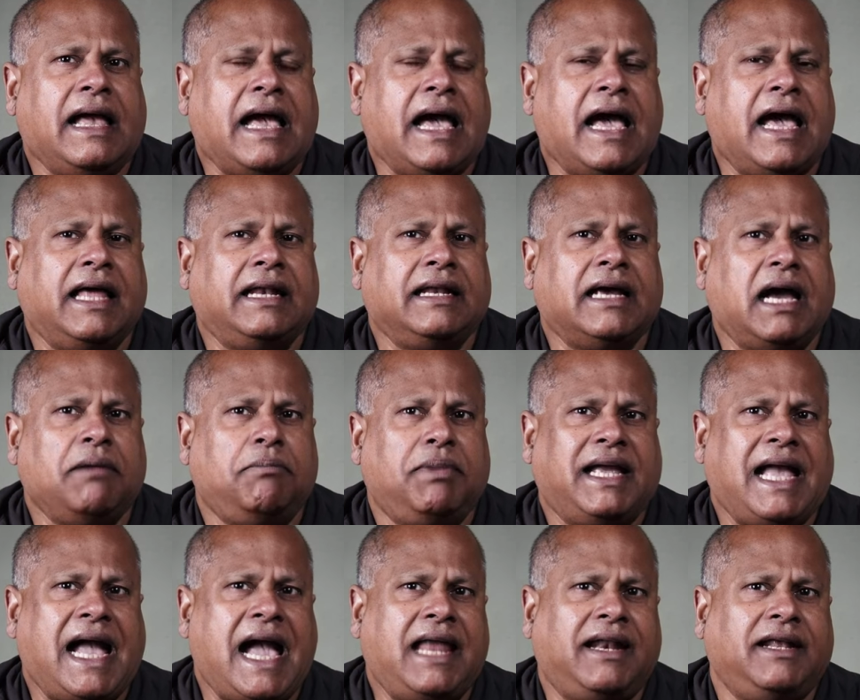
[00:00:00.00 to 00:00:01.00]
And I
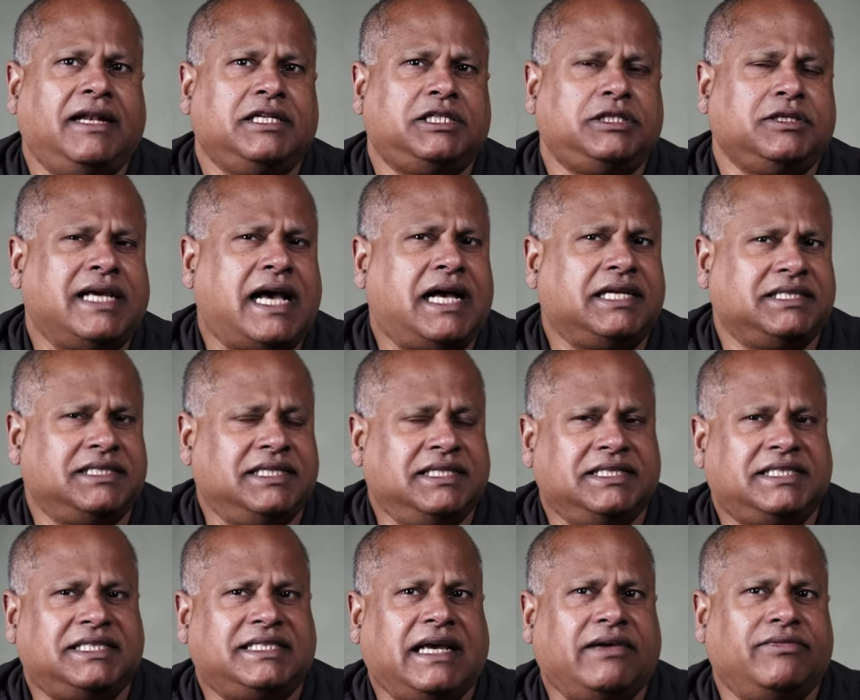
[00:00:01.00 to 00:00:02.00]
began in
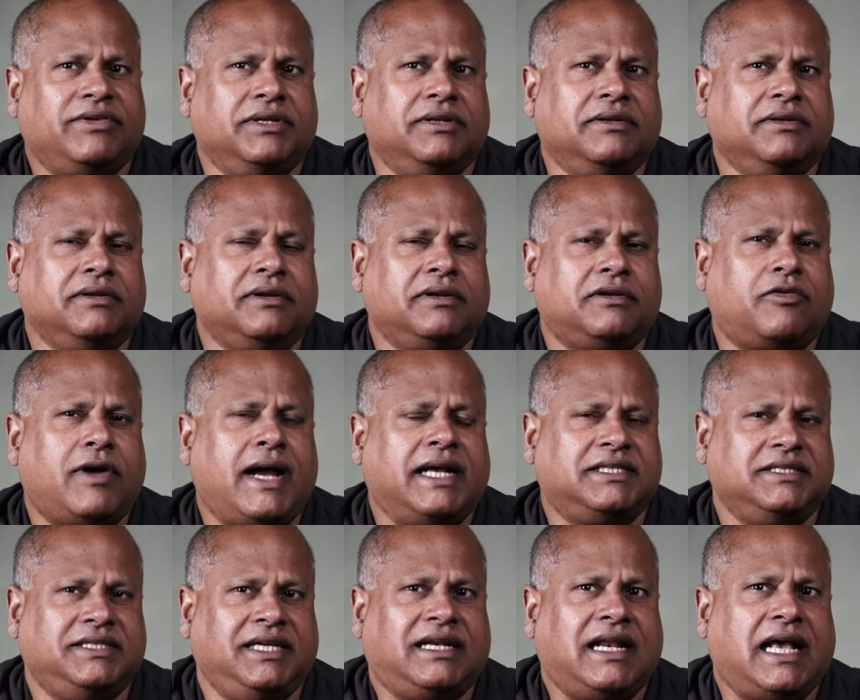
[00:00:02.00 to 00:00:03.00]
2007 trying
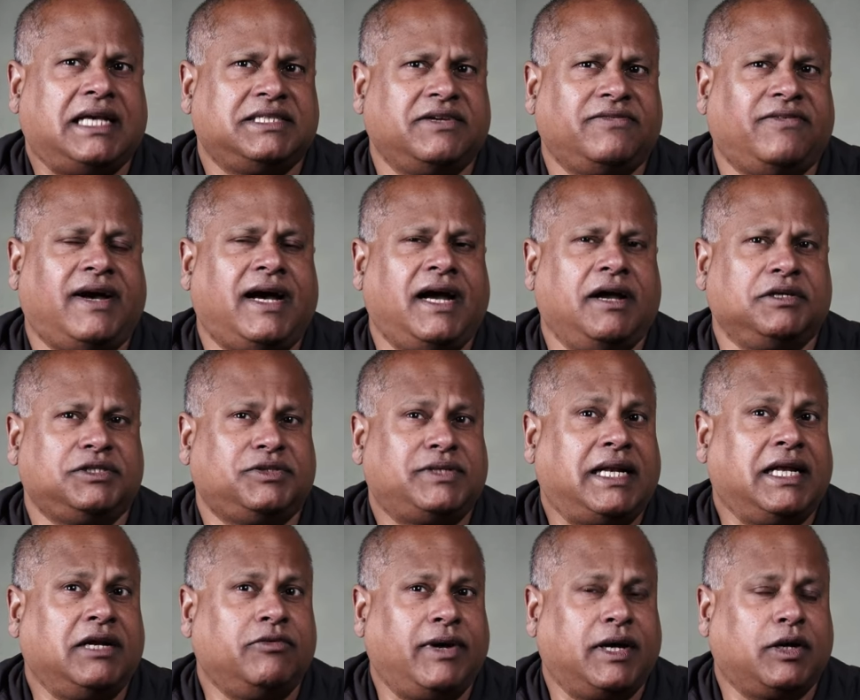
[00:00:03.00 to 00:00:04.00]
to declassify
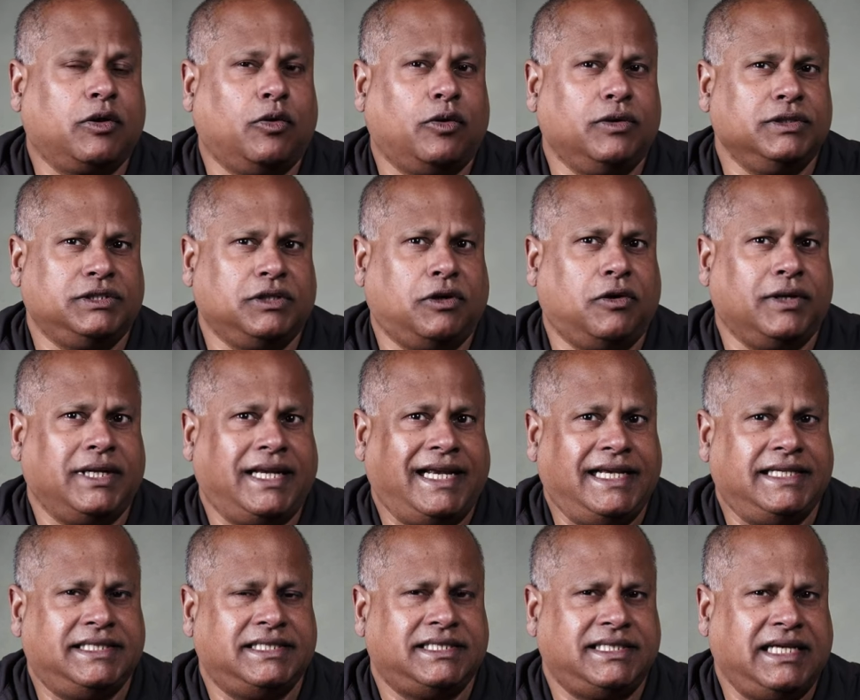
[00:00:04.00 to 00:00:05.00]
Australian records on
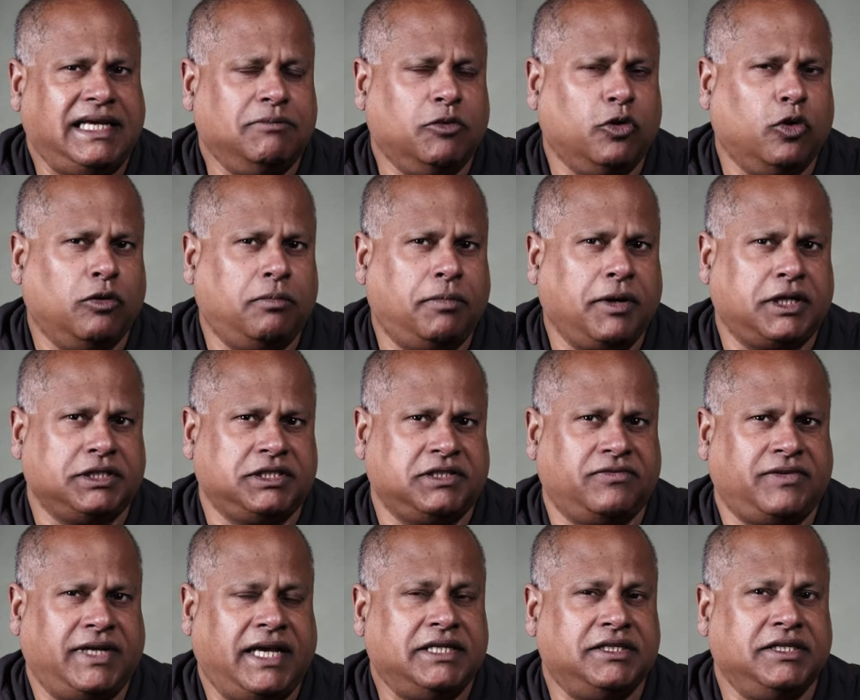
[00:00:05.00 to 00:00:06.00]
East Timor because
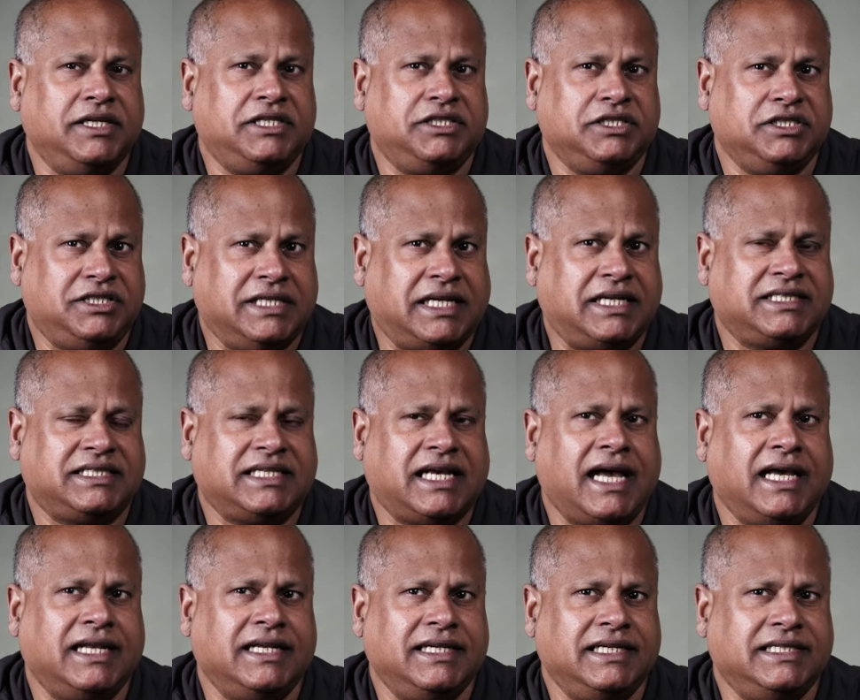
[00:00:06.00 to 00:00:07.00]
of the Indonesian
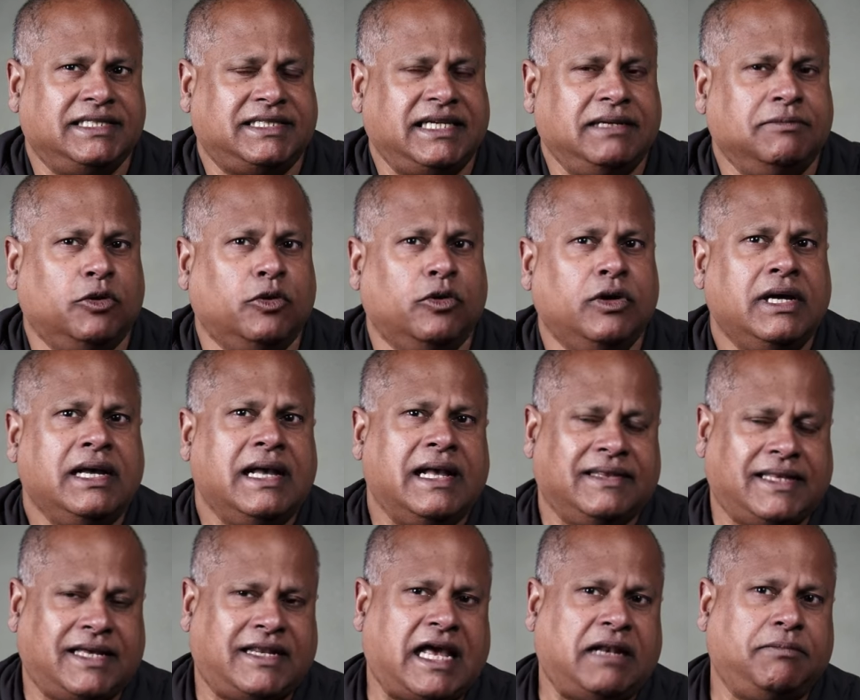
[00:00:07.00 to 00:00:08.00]
genocide in East Timor
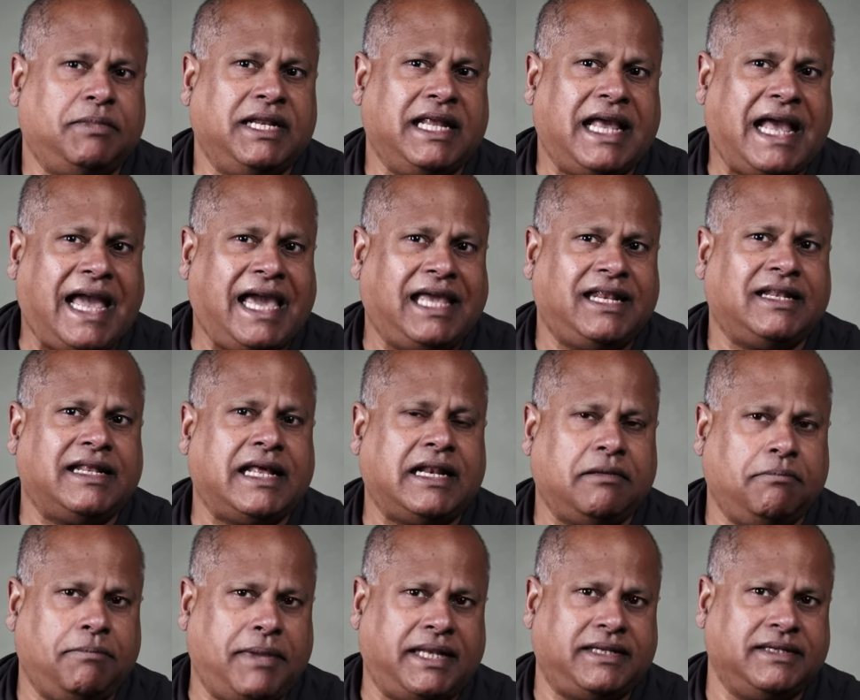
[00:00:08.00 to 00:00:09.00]
that had been aided
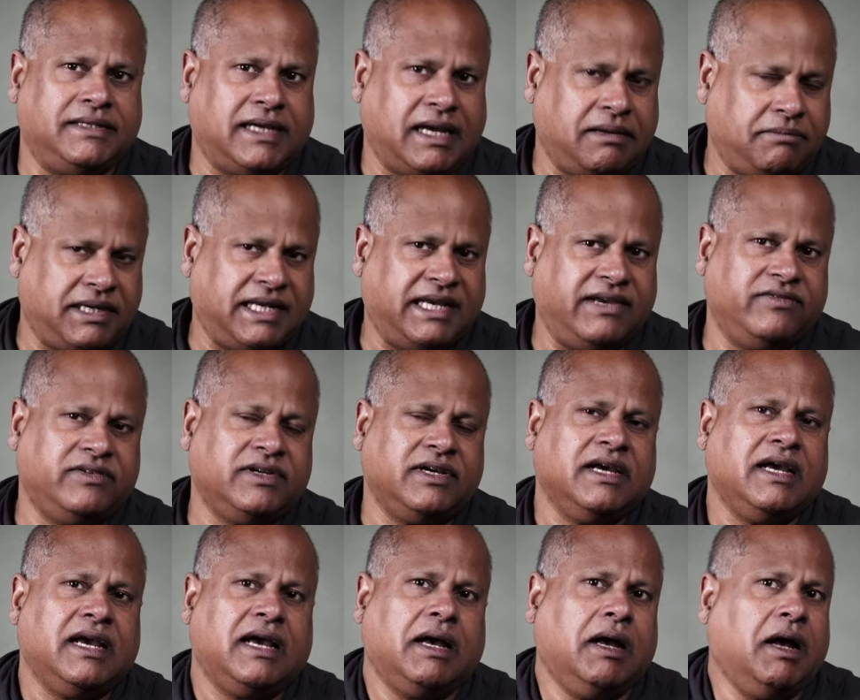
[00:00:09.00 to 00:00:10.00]
and abetted, I believed,
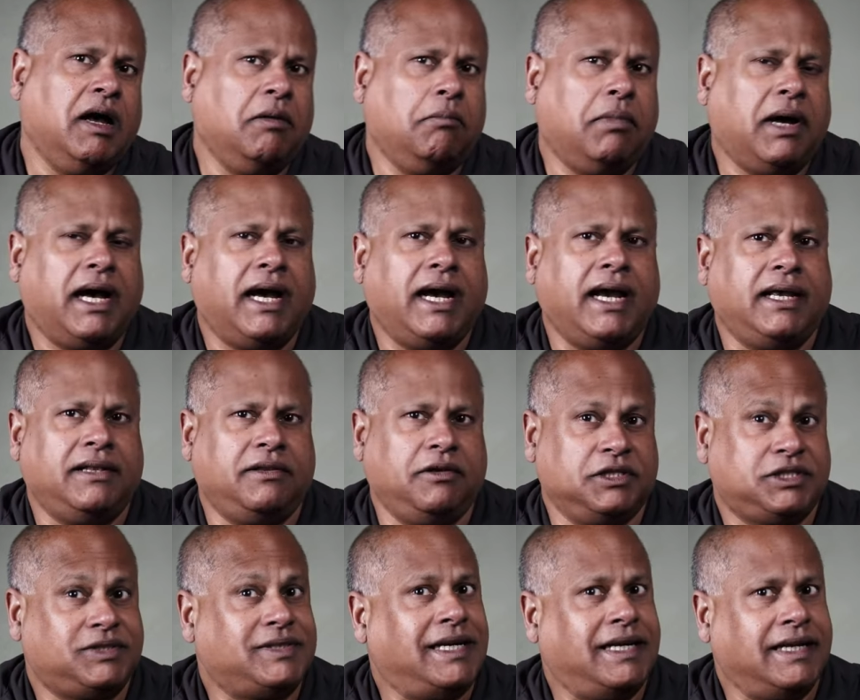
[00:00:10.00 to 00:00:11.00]
by the
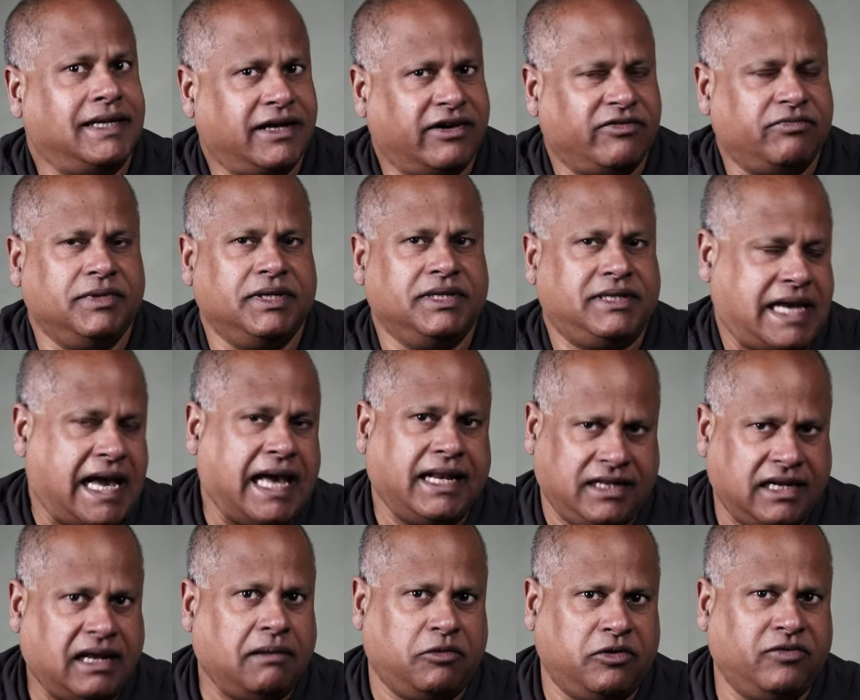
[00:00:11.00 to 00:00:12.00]
Australian government and
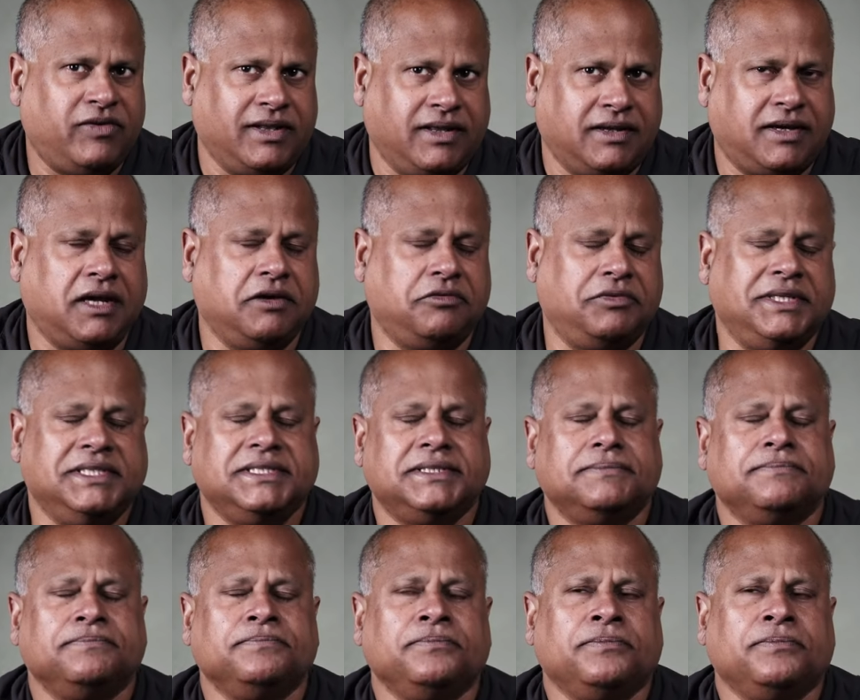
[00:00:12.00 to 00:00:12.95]
a number of other countries.